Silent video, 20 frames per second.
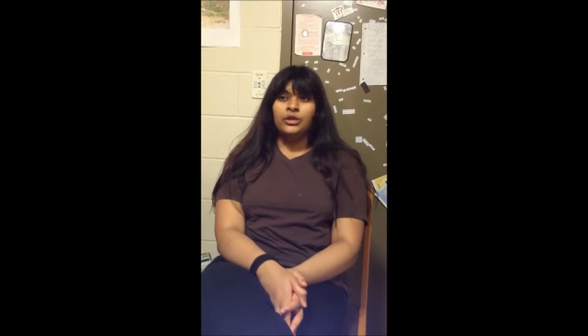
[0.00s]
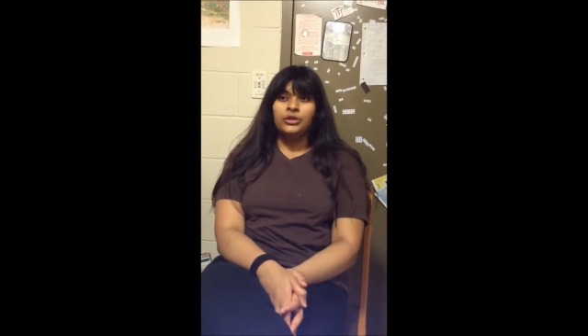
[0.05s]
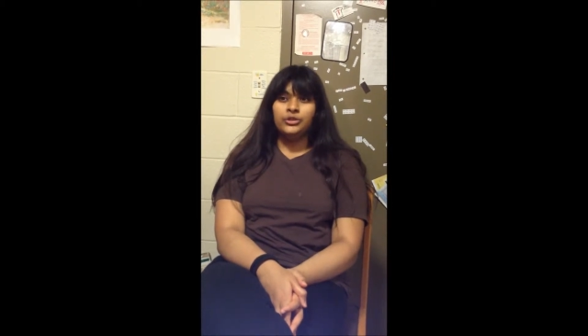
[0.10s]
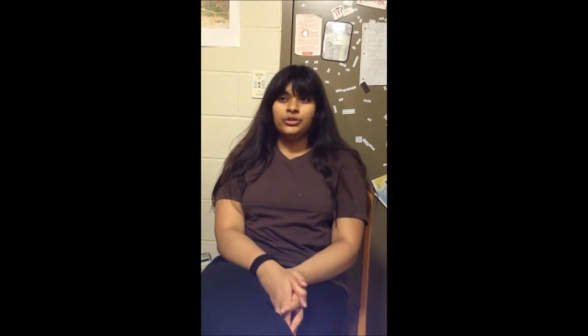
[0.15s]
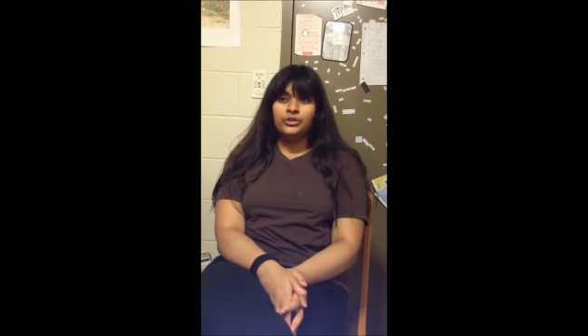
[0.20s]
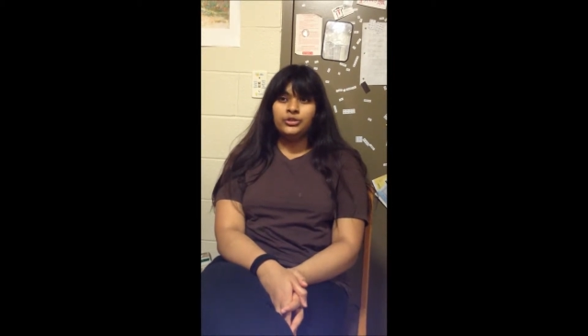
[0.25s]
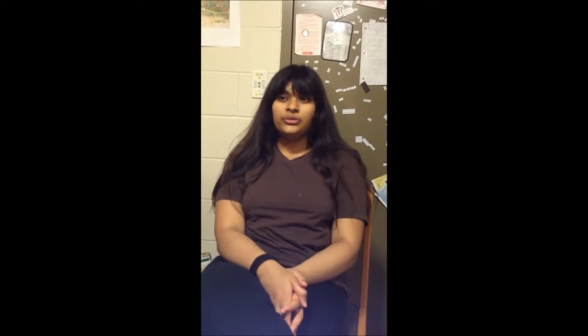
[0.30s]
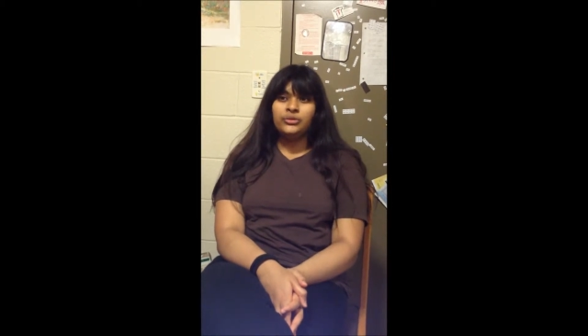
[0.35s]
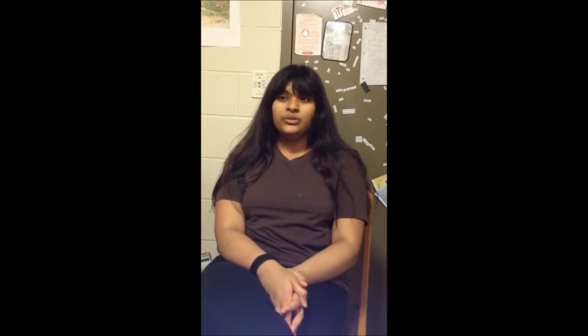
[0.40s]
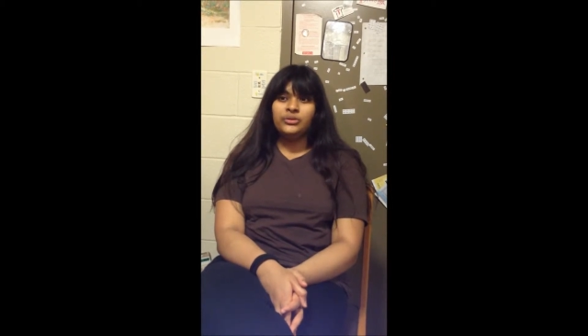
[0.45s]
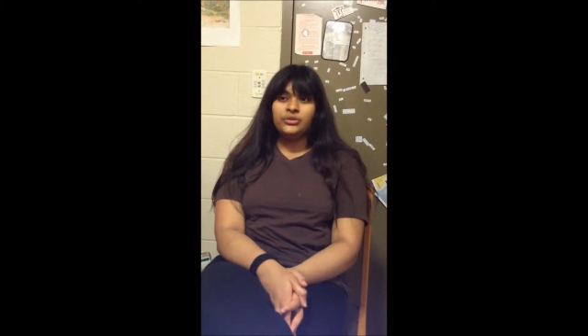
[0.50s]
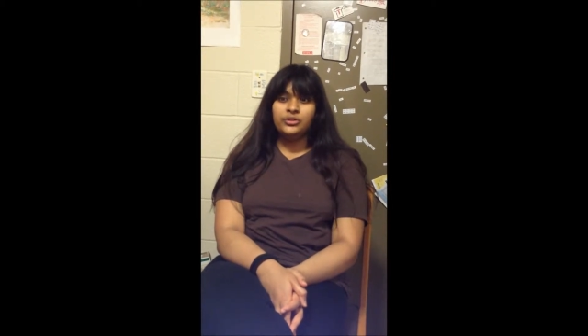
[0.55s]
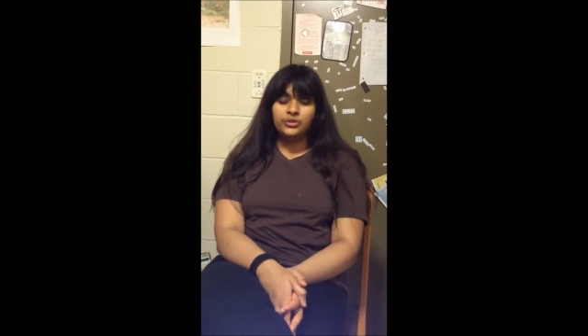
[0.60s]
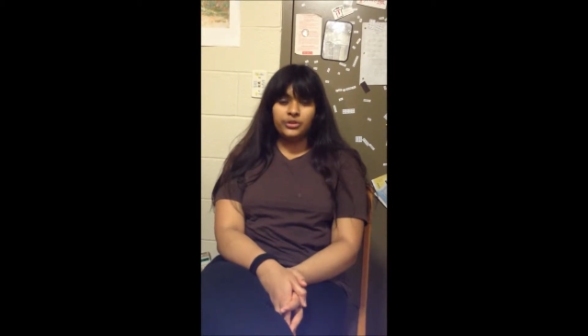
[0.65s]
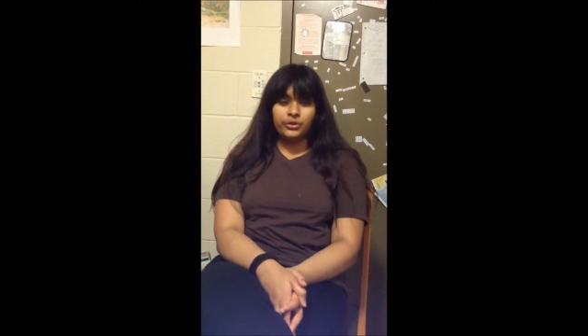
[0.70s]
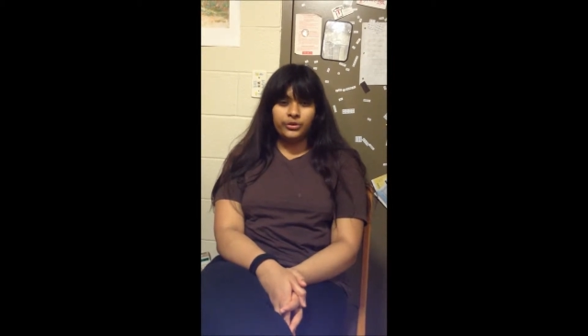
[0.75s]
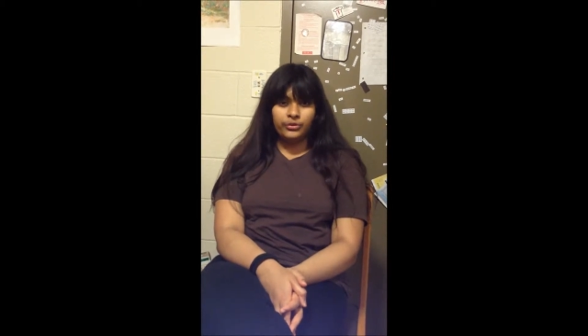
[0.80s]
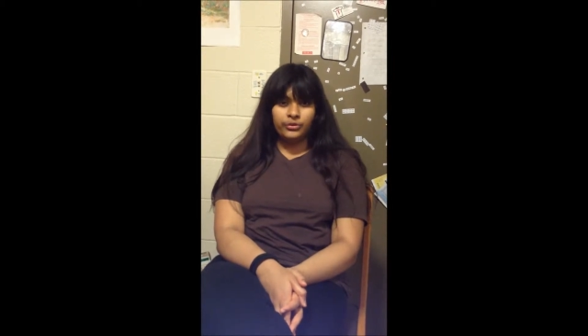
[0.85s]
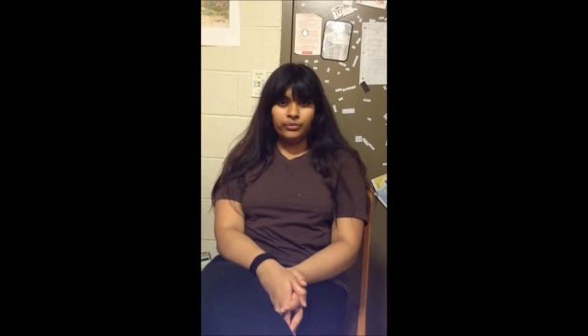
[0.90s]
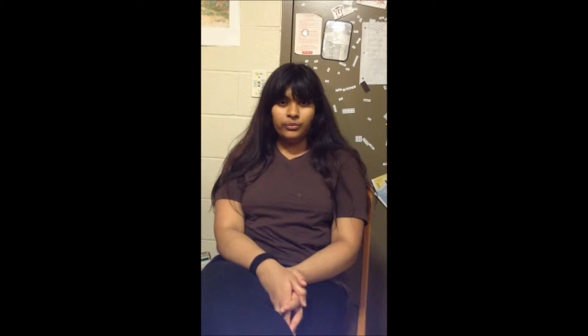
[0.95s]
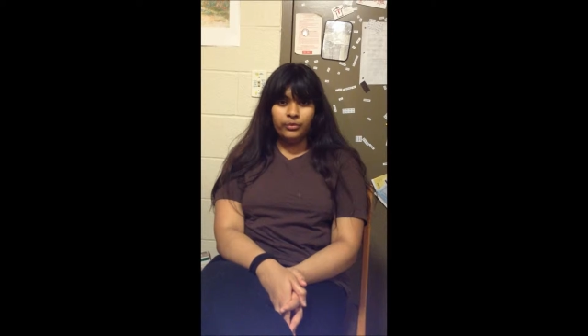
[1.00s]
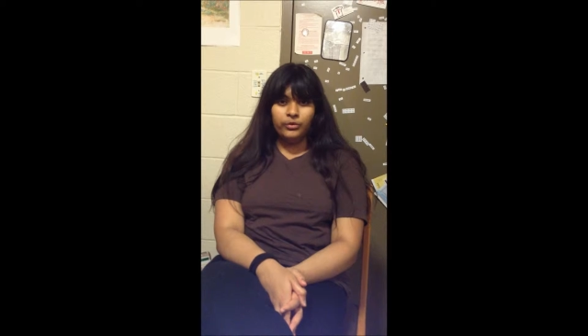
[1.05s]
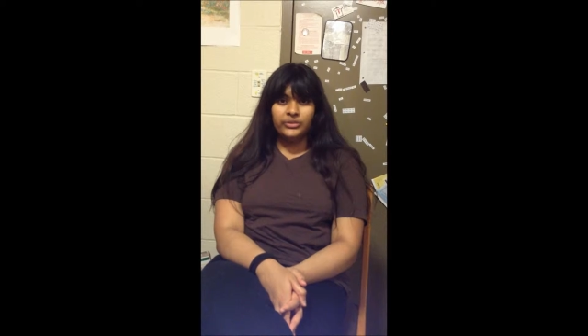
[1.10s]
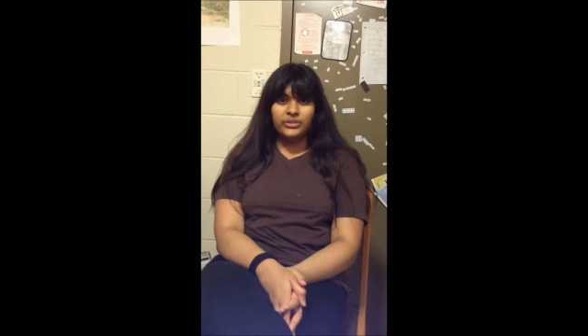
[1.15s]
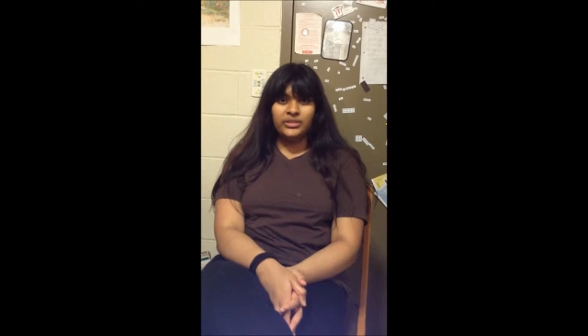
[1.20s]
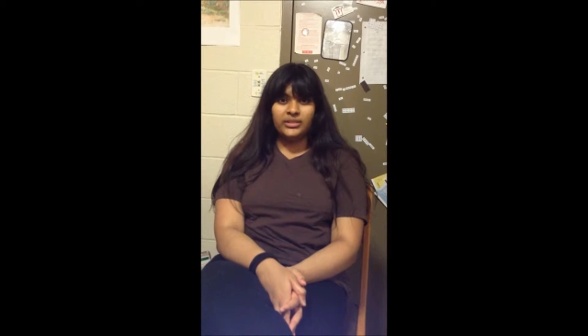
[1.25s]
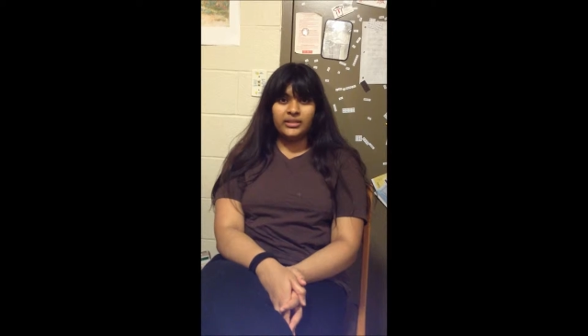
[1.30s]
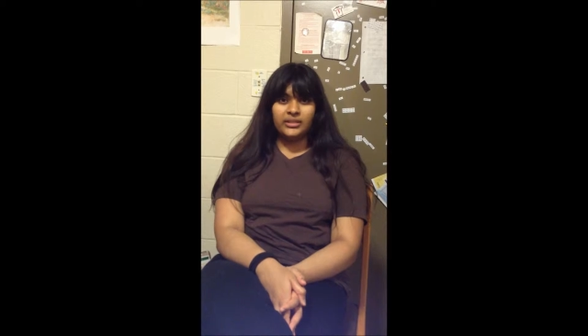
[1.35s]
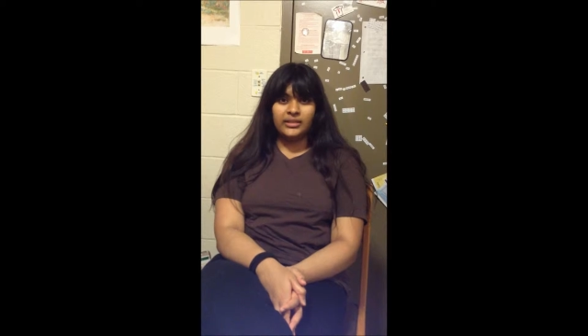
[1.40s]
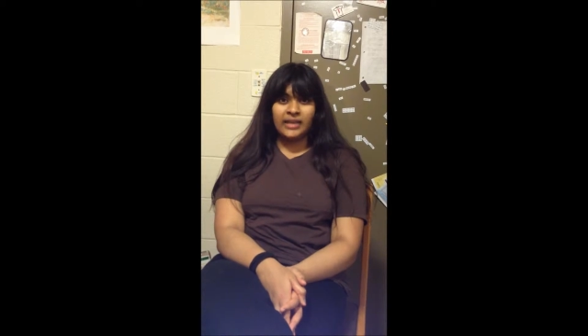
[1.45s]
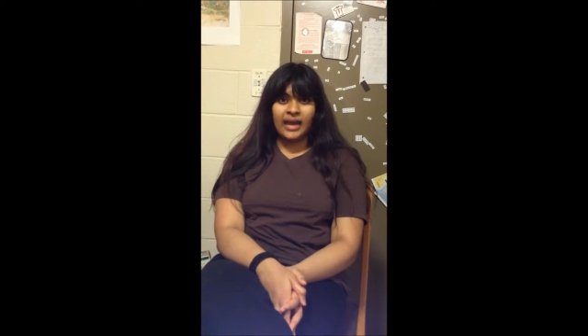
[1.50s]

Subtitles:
students knew most of the